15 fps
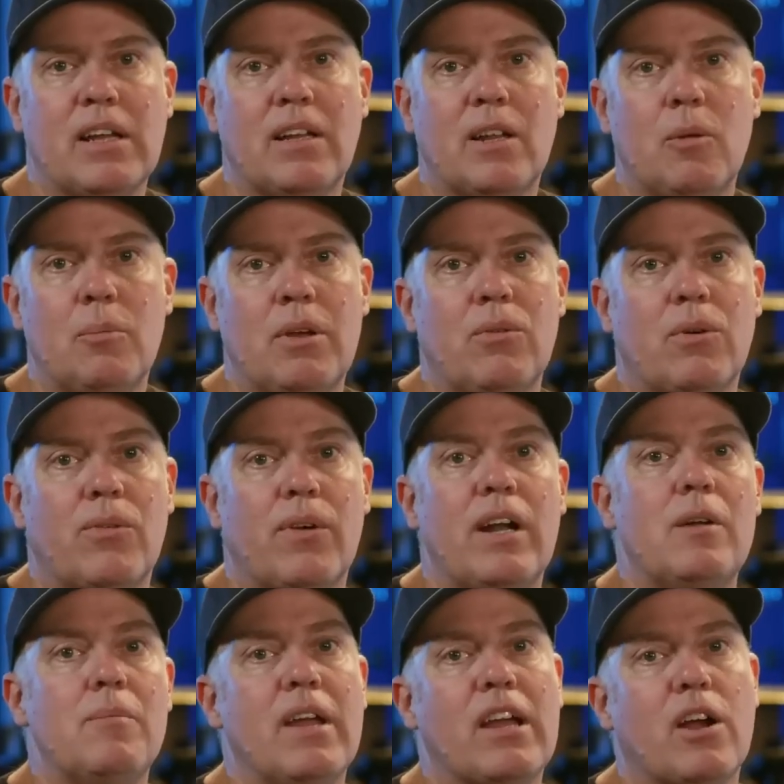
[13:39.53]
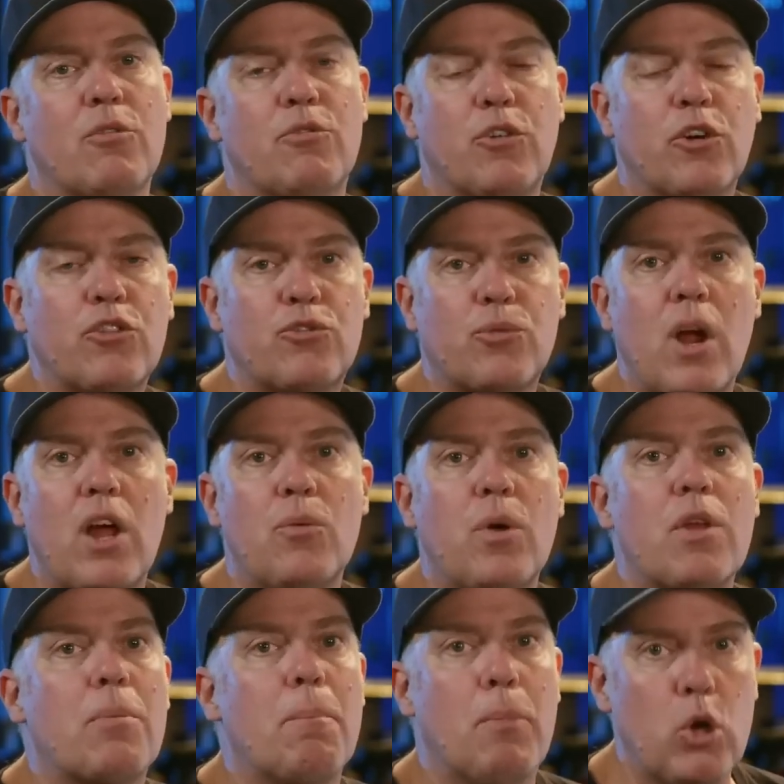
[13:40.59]
a little bit. We're ready to make our first run
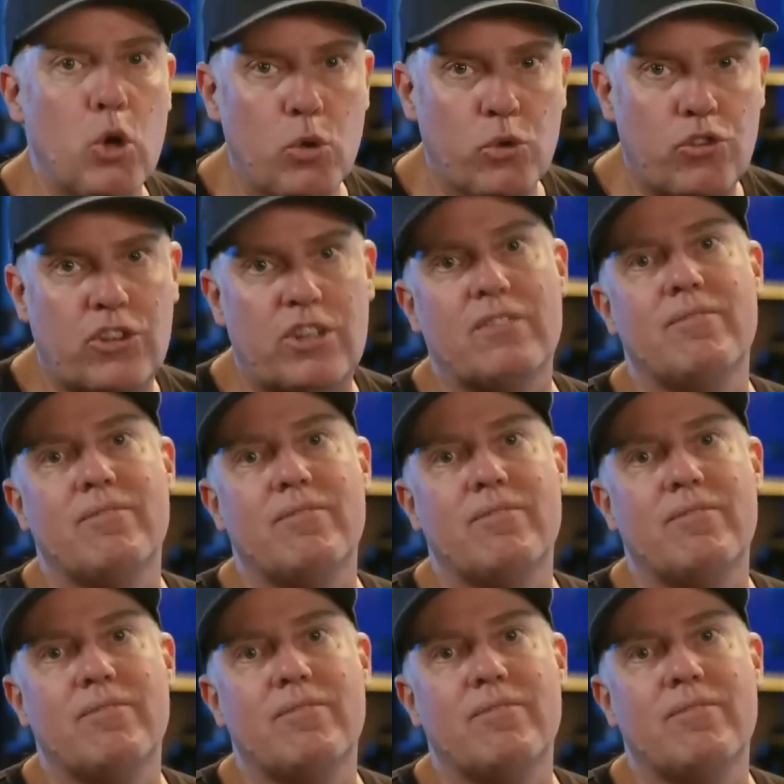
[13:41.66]
with boost.